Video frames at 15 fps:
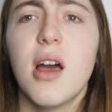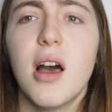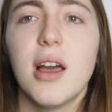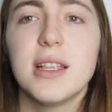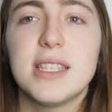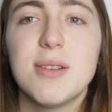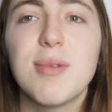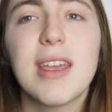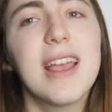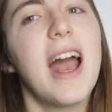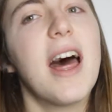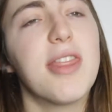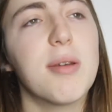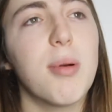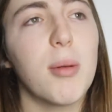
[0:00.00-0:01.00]
It seemed like
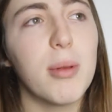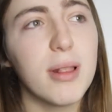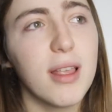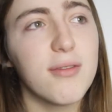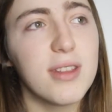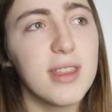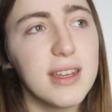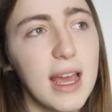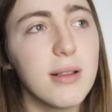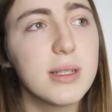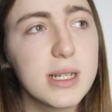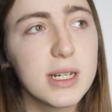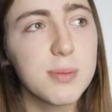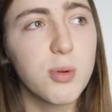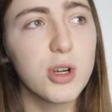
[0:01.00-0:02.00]
Kathy probably lived in the
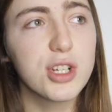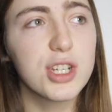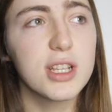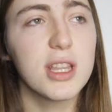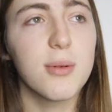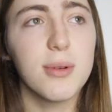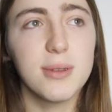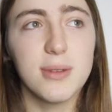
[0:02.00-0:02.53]
downstairs portion.